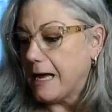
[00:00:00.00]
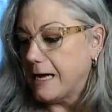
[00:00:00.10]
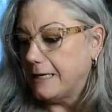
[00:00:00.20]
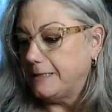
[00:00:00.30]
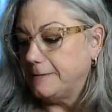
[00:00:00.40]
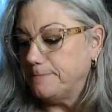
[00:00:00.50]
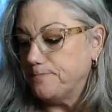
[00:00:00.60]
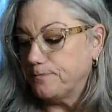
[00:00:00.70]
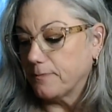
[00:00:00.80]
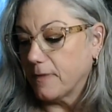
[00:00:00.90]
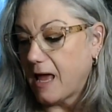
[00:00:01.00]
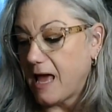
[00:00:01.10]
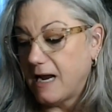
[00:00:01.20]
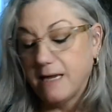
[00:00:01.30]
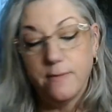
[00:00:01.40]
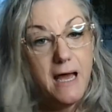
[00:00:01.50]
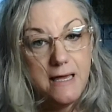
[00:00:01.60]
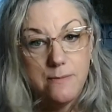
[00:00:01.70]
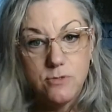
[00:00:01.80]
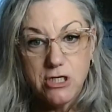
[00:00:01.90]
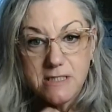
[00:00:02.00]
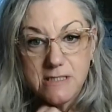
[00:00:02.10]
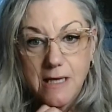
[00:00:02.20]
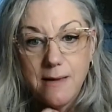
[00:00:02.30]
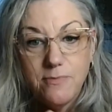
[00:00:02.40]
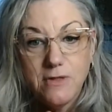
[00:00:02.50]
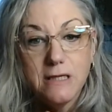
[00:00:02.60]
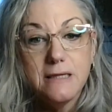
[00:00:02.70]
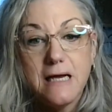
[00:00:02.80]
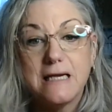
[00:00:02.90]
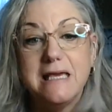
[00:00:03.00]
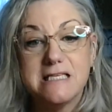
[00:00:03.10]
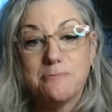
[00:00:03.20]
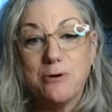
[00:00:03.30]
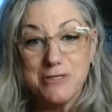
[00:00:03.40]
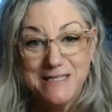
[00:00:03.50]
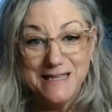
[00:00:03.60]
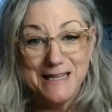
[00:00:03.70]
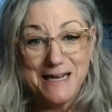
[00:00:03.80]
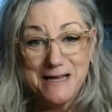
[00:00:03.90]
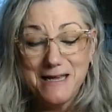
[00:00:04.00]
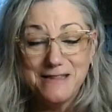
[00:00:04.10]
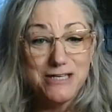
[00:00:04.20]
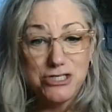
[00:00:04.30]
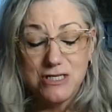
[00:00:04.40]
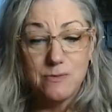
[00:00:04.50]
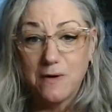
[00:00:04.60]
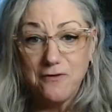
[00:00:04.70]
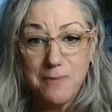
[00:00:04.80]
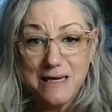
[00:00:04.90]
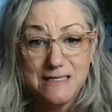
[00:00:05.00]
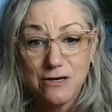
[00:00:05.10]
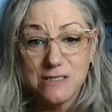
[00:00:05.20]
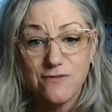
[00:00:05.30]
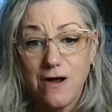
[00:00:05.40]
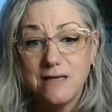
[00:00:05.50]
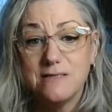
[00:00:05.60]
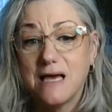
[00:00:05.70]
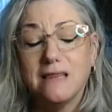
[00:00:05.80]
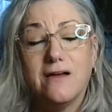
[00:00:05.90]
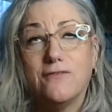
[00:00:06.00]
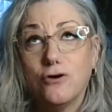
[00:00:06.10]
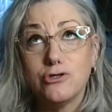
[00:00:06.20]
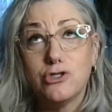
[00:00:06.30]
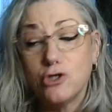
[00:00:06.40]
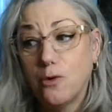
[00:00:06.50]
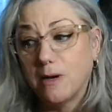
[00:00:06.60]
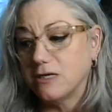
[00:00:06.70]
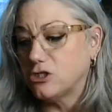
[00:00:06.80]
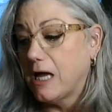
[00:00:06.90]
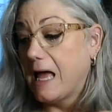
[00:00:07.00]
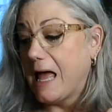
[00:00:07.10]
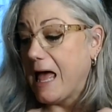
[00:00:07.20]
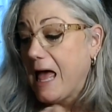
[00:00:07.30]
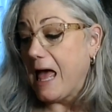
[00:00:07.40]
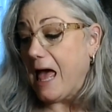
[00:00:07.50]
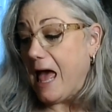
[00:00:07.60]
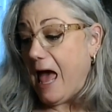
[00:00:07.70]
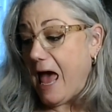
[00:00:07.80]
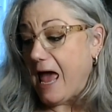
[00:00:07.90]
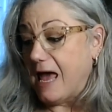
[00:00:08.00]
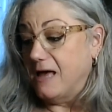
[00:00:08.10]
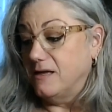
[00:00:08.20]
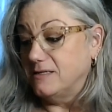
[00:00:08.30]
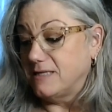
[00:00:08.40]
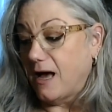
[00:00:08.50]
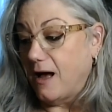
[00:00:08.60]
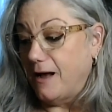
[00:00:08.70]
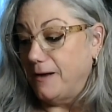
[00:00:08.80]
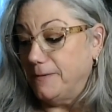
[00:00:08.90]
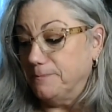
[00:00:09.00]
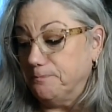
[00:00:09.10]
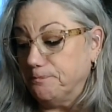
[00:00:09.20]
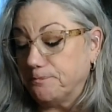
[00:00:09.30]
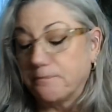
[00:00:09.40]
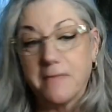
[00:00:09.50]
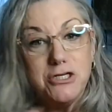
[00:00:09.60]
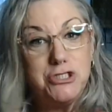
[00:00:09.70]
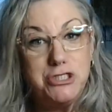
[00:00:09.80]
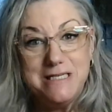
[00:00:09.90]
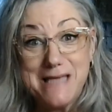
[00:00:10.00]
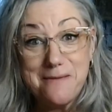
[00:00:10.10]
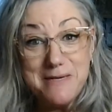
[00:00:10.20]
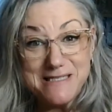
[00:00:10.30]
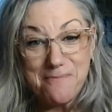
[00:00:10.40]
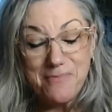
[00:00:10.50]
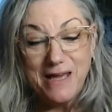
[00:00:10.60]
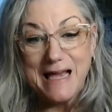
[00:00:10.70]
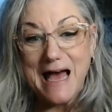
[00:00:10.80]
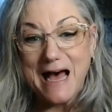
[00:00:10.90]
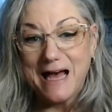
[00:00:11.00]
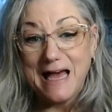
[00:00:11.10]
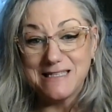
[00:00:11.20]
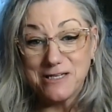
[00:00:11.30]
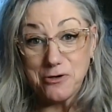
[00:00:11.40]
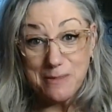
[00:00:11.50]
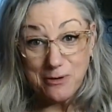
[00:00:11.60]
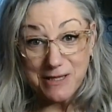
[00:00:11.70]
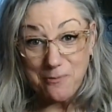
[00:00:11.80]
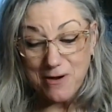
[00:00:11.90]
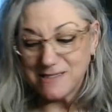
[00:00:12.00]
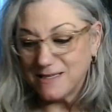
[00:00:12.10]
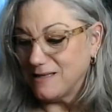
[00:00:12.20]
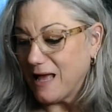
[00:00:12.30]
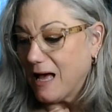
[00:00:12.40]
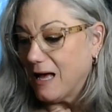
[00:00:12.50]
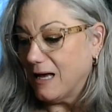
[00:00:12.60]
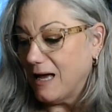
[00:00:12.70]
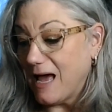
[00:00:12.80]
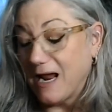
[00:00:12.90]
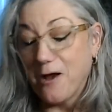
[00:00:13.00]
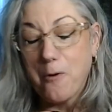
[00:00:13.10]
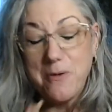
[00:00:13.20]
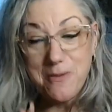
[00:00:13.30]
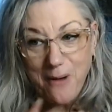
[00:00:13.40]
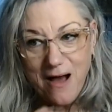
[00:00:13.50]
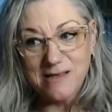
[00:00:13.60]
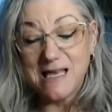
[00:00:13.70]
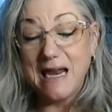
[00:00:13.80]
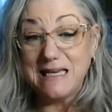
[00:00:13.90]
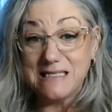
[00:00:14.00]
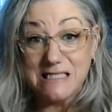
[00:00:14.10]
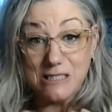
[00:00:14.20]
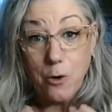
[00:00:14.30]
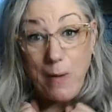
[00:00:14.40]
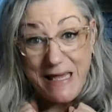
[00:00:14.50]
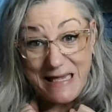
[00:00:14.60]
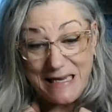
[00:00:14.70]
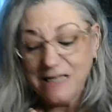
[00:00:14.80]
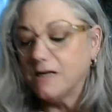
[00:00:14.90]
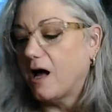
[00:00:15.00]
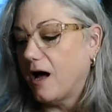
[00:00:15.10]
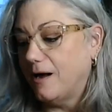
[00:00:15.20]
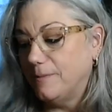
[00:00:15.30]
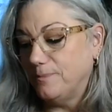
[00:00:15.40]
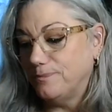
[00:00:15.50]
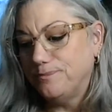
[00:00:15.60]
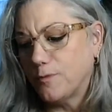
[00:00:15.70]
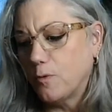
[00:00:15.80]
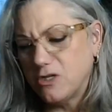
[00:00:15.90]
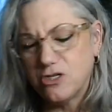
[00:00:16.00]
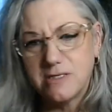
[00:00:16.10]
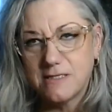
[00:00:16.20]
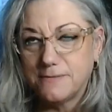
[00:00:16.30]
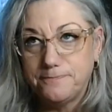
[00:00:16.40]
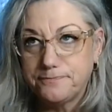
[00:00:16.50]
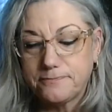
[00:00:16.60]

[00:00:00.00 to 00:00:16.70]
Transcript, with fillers: Um, and I'm I'm just I'm the luckiest person that I that she's one of my dearest friends. I love her so much. And um, she sent me something uh, as an early birthday present, uh, and I opened the box and I squeed, um, which is